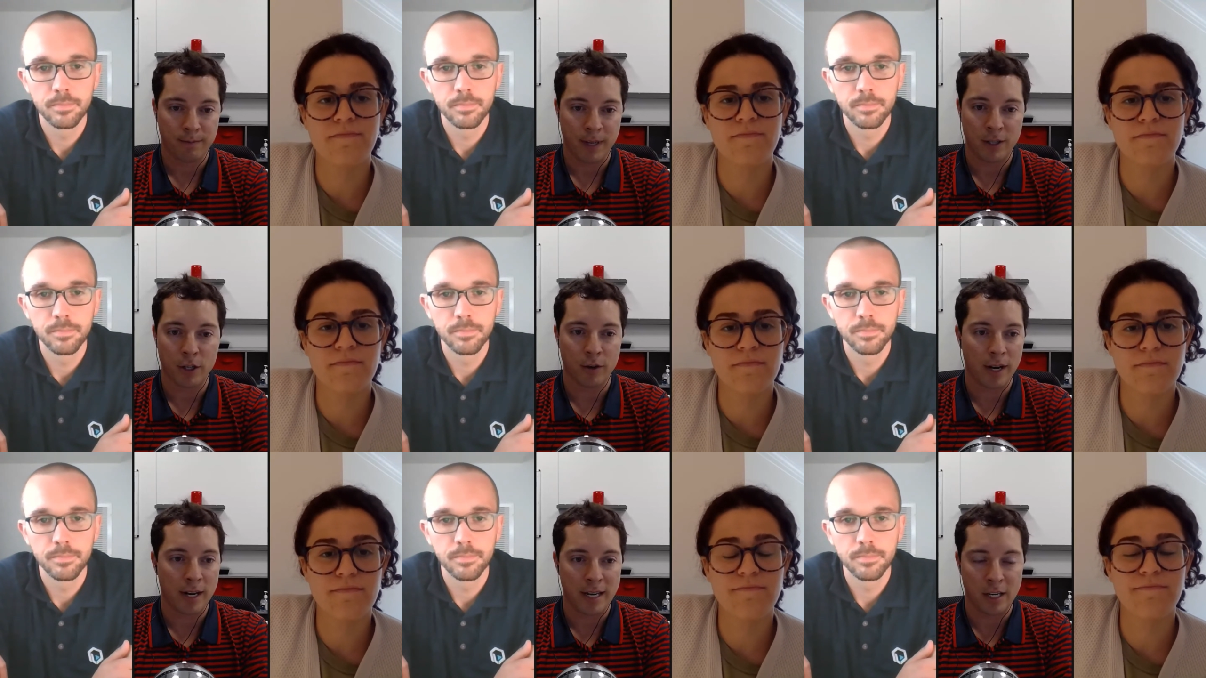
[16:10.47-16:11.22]

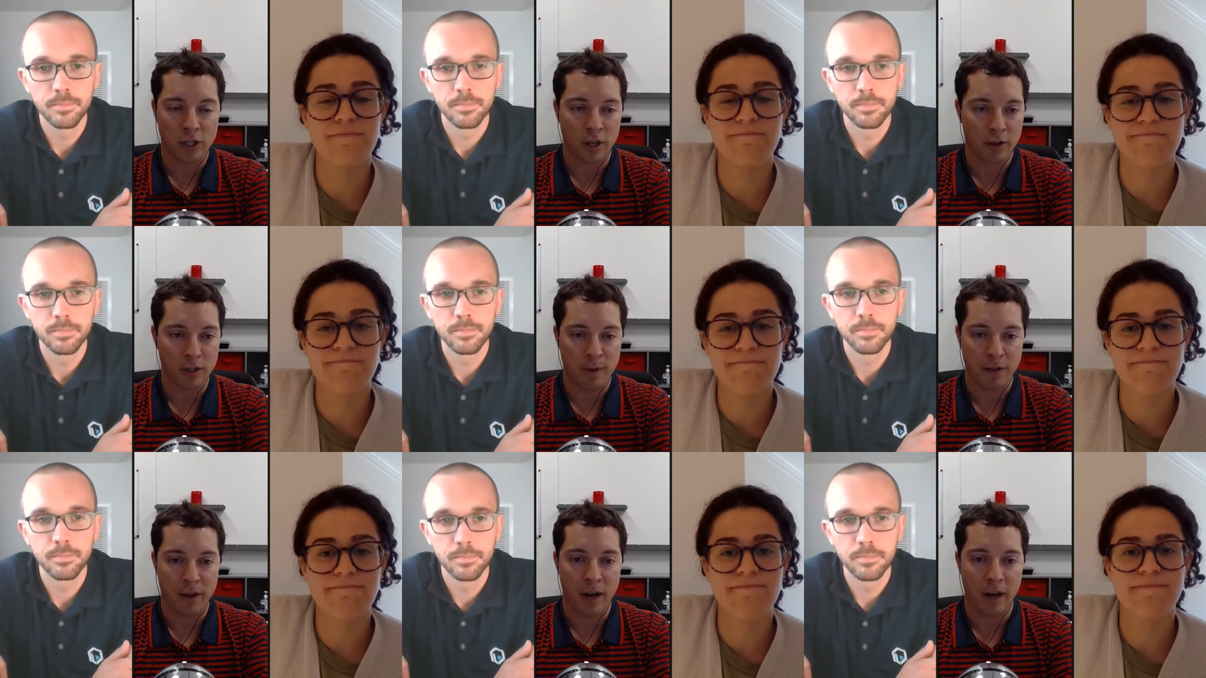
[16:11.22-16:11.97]
Speaker 1: integrating each other's
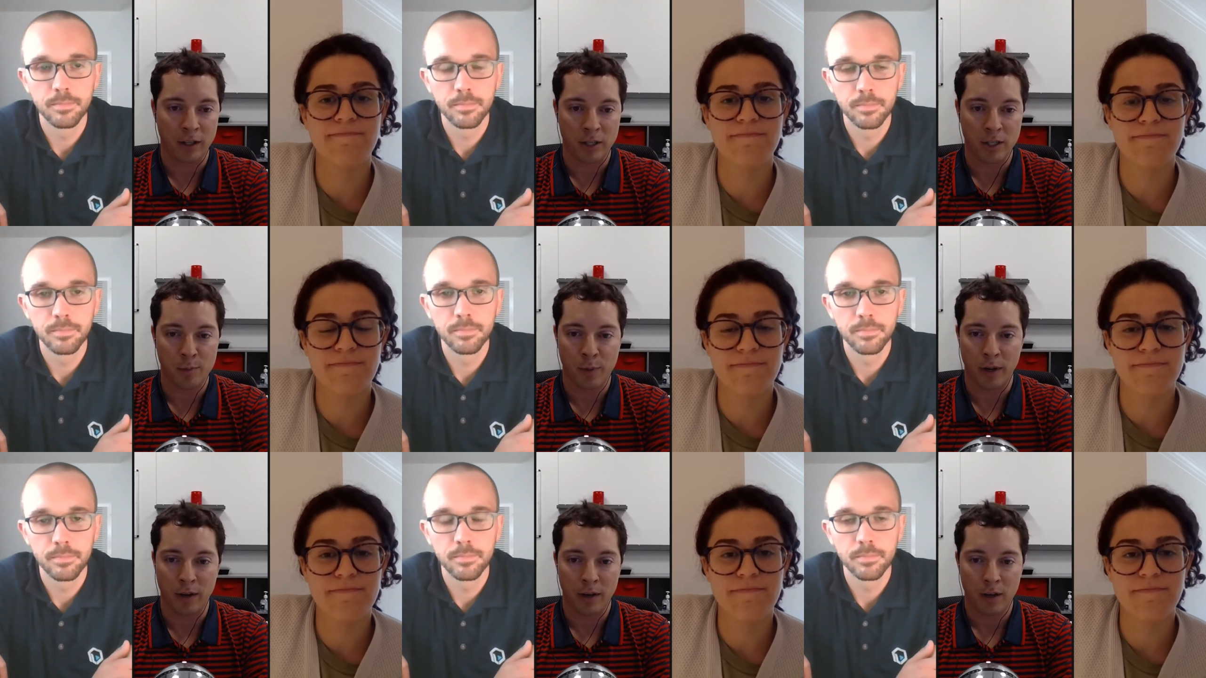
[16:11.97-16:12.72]
methodologies
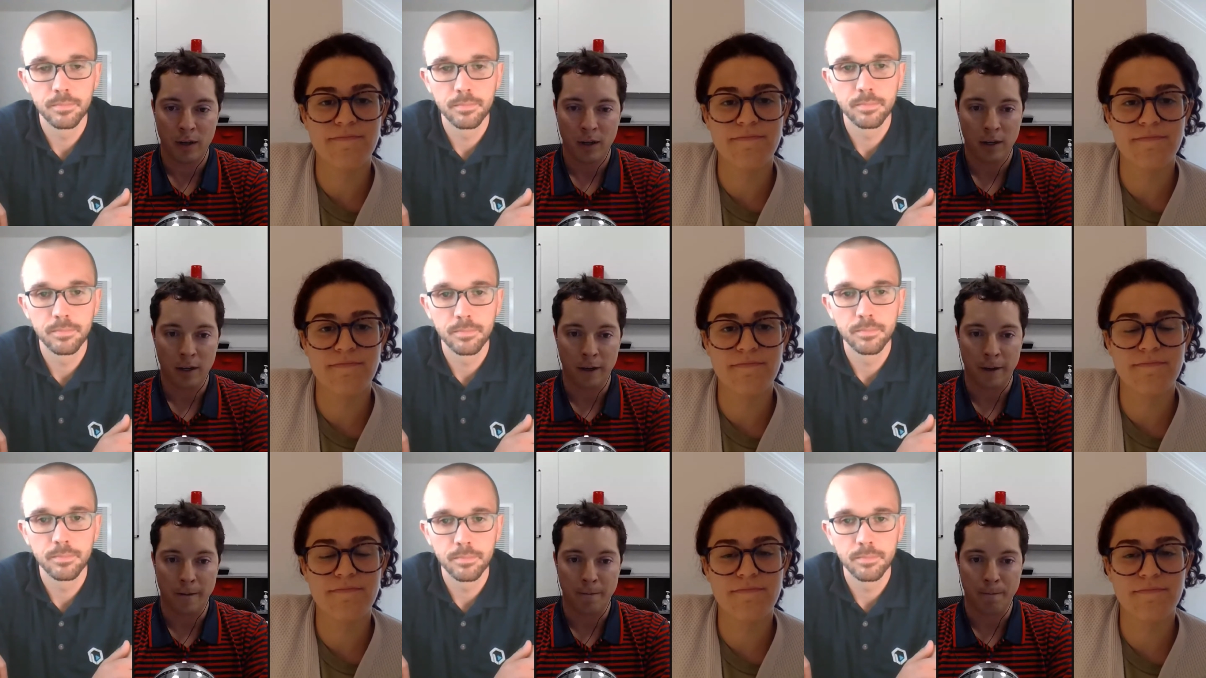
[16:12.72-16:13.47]
but
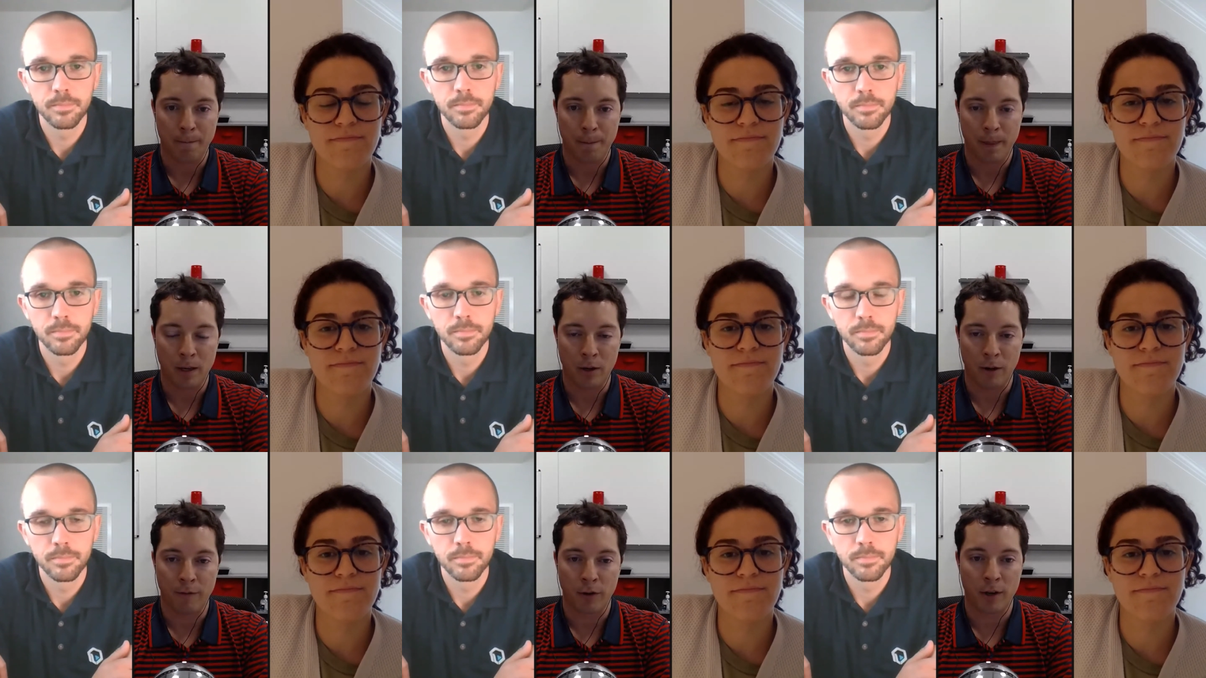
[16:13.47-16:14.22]
um, you know
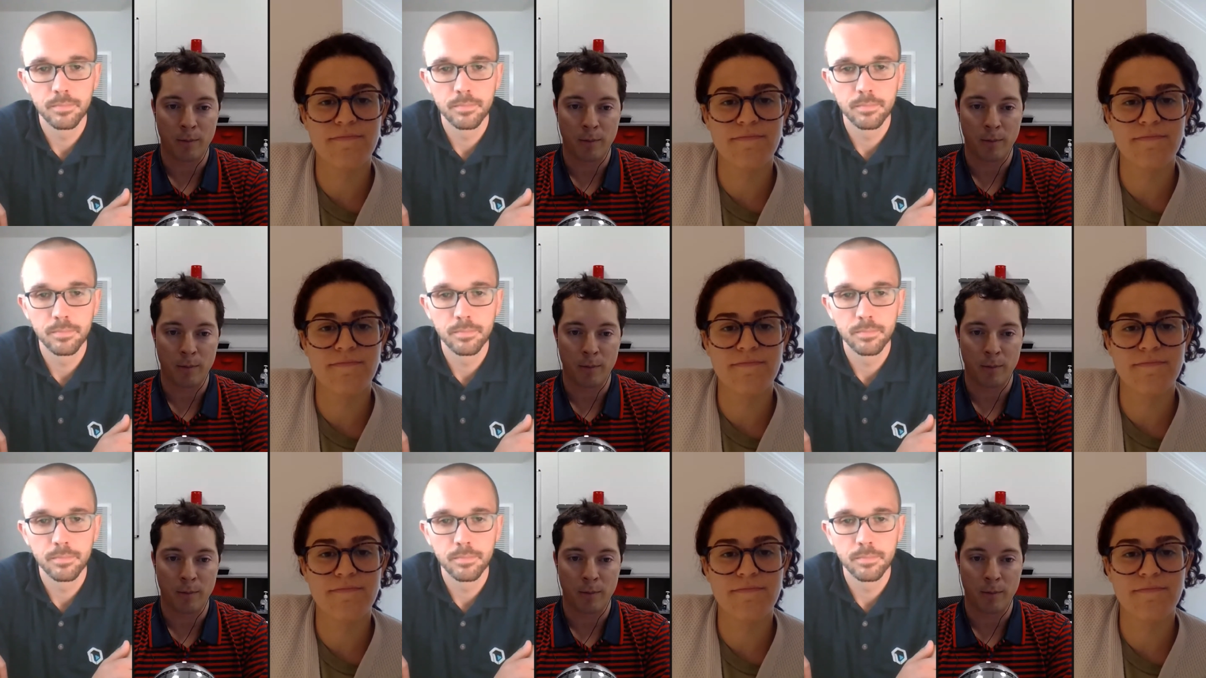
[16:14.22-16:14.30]
if you're